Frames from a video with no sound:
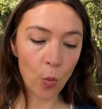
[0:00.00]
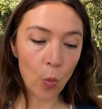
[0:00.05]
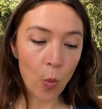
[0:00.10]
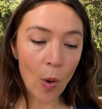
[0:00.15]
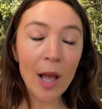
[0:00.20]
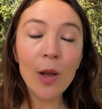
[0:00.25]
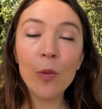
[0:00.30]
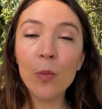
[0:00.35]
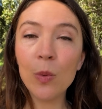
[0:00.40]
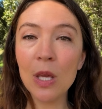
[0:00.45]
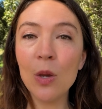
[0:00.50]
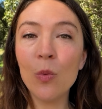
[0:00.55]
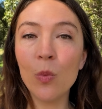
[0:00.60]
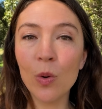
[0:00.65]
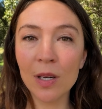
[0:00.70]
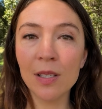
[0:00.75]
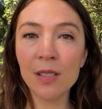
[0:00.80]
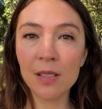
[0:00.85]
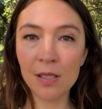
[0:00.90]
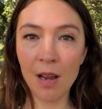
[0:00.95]
what we
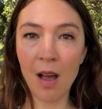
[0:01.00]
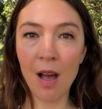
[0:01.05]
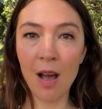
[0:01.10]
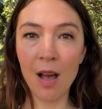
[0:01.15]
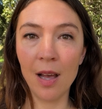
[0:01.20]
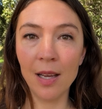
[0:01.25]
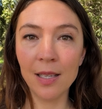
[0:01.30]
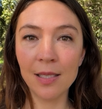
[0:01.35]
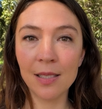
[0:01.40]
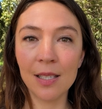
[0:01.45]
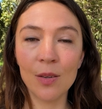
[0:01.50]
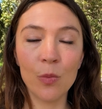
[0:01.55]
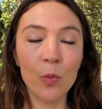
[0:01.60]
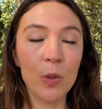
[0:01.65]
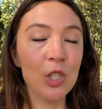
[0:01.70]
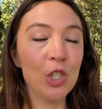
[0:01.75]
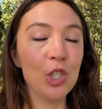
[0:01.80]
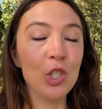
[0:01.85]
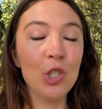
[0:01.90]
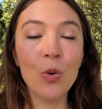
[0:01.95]
weren't taught,
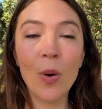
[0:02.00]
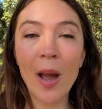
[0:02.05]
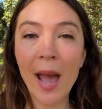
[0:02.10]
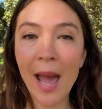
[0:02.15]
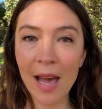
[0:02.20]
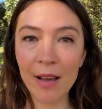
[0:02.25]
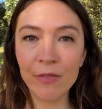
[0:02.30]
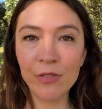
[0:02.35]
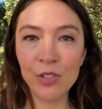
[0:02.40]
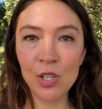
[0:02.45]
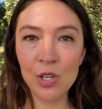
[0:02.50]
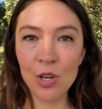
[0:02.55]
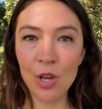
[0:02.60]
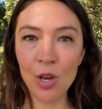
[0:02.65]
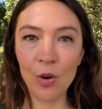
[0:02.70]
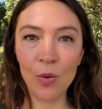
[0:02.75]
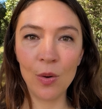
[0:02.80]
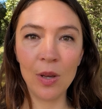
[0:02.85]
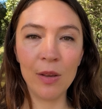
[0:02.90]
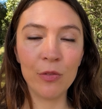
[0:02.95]
which you have to
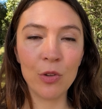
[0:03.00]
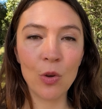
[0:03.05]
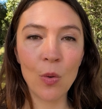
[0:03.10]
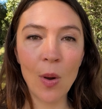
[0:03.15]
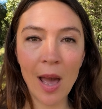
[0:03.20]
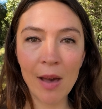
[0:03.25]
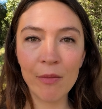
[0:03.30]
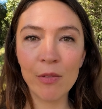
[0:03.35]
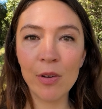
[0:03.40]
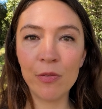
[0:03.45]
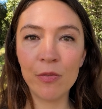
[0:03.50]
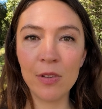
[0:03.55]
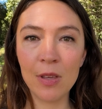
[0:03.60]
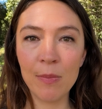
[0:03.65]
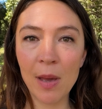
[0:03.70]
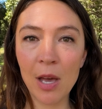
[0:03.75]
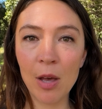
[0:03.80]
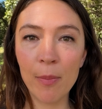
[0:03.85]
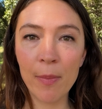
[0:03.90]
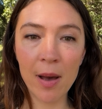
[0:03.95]
know if you have a
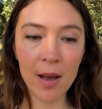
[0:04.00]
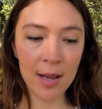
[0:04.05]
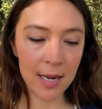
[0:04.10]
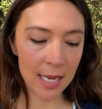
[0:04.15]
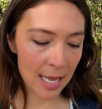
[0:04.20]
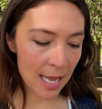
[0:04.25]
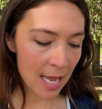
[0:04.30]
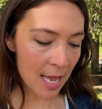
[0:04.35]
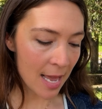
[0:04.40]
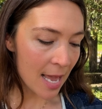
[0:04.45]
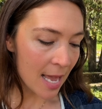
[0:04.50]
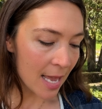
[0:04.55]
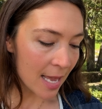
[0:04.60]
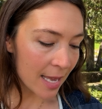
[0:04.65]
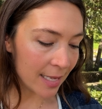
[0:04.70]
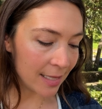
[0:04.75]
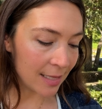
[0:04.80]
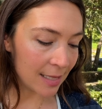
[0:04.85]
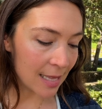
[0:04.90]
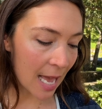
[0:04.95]
female body,
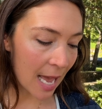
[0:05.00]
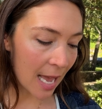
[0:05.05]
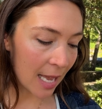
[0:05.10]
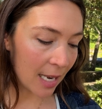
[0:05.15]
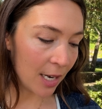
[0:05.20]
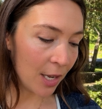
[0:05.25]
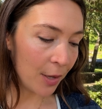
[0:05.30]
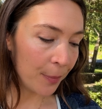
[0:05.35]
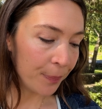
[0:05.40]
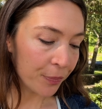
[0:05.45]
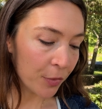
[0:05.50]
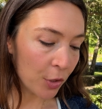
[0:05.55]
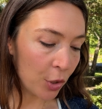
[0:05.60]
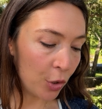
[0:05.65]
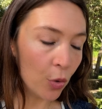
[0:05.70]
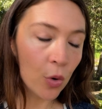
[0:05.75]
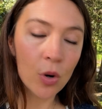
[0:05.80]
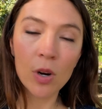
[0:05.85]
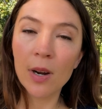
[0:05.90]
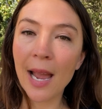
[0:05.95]
is that
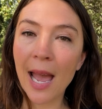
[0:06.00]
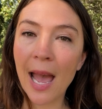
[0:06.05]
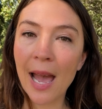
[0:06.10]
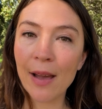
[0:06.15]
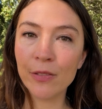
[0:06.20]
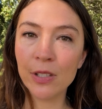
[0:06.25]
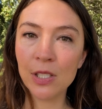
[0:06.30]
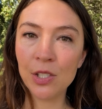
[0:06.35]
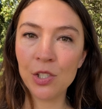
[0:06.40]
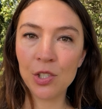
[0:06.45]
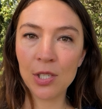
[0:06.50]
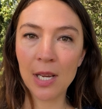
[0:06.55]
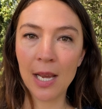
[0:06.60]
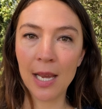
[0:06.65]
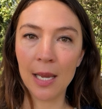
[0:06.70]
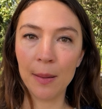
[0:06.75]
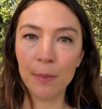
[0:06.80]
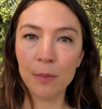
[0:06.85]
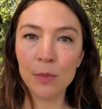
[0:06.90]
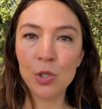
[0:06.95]
your average
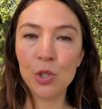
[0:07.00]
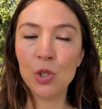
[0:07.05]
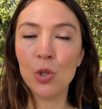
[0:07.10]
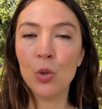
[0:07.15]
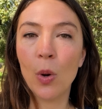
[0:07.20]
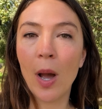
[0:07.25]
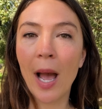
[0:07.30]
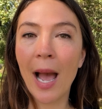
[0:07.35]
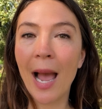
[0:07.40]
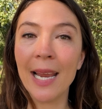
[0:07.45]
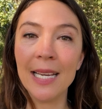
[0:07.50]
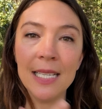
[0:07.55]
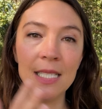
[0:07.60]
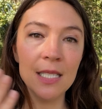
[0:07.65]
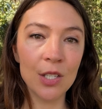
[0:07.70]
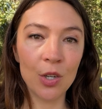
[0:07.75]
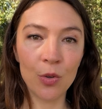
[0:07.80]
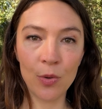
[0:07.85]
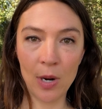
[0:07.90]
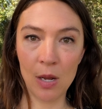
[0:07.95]
time to
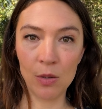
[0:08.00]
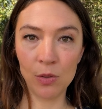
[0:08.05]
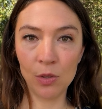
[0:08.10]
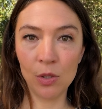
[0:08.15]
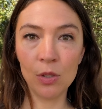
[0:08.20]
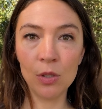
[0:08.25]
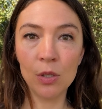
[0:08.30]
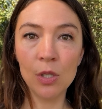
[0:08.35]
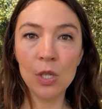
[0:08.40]
heightened arousal,